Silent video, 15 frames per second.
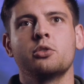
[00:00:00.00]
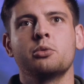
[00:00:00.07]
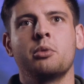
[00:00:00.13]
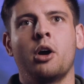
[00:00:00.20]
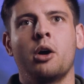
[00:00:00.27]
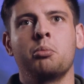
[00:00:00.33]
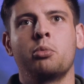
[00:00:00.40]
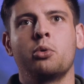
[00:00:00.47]
for
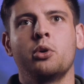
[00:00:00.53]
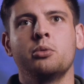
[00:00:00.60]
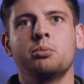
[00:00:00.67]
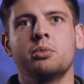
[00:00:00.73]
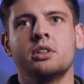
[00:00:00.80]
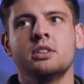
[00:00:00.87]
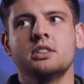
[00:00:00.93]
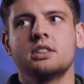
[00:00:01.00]
my
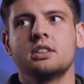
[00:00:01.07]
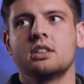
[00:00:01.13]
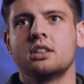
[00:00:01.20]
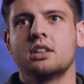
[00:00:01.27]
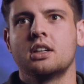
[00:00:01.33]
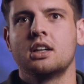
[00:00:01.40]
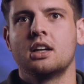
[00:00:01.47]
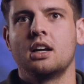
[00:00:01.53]
appointment,
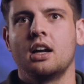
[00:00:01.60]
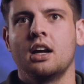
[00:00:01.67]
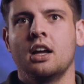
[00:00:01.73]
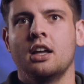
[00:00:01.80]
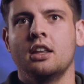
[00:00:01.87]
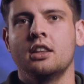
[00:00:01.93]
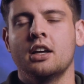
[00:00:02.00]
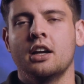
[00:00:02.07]

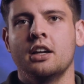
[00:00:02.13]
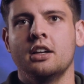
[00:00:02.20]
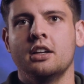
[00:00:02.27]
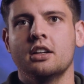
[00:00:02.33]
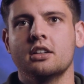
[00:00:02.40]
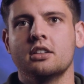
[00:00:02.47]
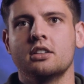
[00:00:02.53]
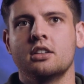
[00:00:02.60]
and
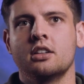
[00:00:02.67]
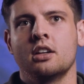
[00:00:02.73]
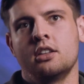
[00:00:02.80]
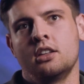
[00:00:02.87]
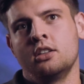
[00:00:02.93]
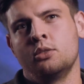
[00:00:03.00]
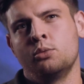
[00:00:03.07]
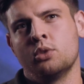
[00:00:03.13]

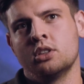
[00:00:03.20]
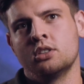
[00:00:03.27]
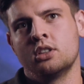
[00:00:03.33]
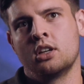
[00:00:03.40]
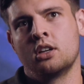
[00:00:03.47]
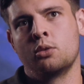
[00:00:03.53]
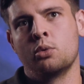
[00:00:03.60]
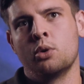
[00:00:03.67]
it was
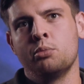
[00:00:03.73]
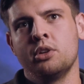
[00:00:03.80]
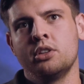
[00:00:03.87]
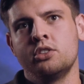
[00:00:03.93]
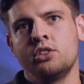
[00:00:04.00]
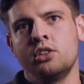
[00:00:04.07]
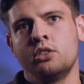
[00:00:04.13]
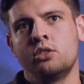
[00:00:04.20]
a
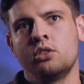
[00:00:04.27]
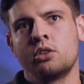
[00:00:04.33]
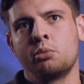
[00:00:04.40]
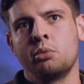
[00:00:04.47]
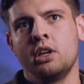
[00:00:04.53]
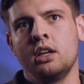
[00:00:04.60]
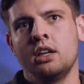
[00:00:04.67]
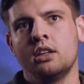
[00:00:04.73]
woman. She took
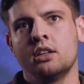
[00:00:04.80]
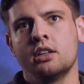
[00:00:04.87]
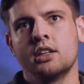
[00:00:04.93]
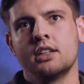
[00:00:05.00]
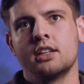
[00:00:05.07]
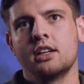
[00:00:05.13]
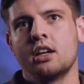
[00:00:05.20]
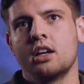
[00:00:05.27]
me in.
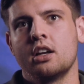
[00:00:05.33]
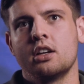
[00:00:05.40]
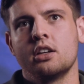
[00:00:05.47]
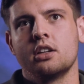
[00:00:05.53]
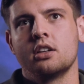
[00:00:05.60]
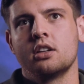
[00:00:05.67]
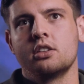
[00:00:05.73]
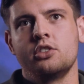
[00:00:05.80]

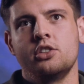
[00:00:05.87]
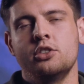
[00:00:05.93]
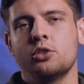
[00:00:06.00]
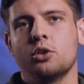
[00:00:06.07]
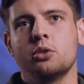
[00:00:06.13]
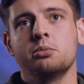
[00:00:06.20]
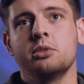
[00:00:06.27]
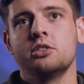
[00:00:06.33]
She
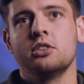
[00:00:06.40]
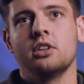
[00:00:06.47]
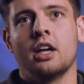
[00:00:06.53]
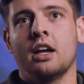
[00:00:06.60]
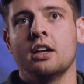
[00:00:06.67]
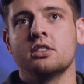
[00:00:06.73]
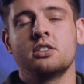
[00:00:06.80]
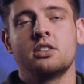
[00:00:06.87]
told me to
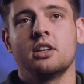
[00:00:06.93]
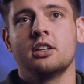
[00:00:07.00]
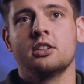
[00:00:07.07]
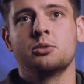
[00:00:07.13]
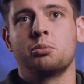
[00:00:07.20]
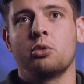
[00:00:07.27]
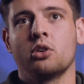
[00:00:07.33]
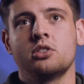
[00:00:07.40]
lay as still
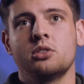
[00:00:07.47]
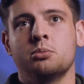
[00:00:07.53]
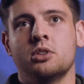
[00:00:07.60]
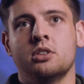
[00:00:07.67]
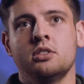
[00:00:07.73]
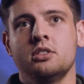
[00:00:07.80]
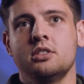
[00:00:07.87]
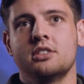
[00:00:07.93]
as
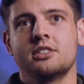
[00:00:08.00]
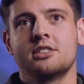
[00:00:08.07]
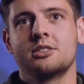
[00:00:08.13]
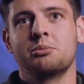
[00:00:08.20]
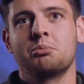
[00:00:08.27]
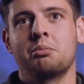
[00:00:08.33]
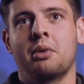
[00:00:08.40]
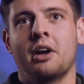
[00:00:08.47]
possible.
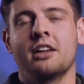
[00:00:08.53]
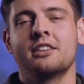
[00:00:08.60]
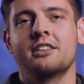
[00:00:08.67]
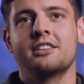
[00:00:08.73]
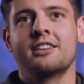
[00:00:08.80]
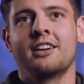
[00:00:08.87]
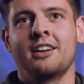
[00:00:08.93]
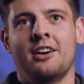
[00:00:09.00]

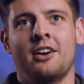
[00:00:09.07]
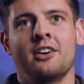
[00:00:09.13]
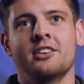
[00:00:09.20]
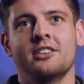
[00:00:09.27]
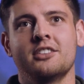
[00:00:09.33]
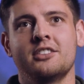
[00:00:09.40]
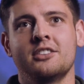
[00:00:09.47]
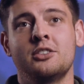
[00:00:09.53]
But yeah,
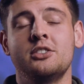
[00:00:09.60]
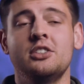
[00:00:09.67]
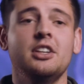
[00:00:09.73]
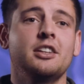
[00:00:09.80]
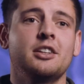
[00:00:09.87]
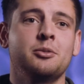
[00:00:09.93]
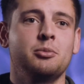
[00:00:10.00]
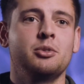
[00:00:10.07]

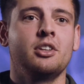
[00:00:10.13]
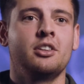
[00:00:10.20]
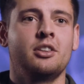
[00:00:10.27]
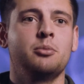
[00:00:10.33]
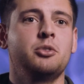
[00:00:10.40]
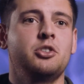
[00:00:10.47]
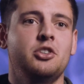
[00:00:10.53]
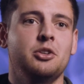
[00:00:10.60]
seeing
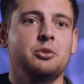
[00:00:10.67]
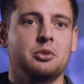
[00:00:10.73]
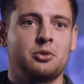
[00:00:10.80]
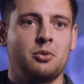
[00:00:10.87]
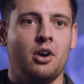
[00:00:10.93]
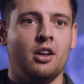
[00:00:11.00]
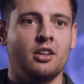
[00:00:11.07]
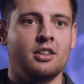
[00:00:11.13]
the machine was
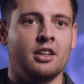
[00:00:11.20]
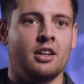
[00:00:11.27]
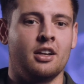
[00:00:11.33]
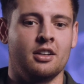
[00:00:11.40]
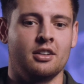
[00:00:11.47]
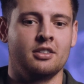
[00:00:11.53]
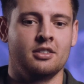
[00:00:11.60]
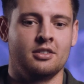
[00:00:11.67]
quite
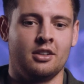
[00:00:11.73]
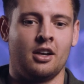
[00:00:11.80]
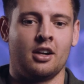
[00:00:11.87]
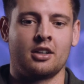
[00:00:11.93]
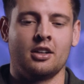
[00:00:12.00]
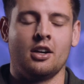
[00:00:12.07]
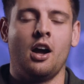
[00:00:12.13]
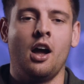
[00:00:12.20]

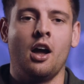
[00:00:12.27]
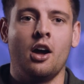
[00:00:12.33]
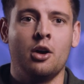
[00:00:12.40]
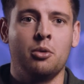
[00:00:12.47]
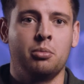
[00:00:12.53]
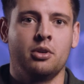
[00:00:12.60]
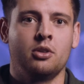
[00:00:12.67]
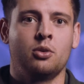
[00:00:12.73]
like an
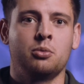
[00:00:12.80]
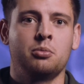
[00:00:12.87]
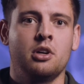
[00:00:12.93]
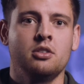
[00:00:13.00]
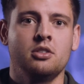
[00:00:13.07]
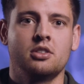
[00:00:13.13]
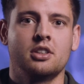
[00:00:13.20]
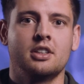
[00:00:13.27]
eye-opener
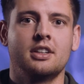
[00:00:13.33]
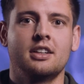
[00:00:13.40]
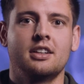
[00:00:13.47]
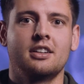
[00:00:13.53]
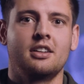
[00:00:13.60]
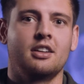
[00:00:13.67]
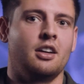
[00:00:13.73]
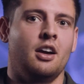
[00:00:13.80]
almost.
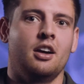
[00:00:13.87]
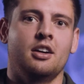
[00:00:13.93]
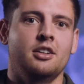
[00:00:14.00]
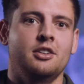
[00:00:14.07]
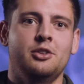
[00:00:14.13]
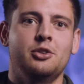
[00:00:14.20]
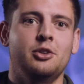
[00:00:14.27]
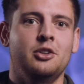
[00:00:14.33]

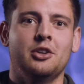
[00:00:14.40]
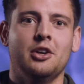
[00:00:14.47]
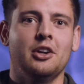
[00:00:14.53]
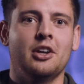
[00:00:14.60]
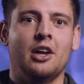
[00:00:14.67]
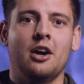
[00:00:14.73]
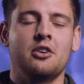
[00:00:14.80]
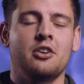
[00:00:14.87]
You
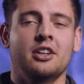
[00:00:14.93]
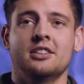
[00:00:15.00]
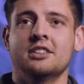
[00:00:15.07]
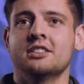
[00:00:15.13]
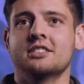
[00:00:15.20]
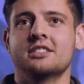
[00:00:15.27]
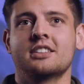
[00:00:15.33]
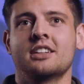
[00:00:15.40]
don't know, and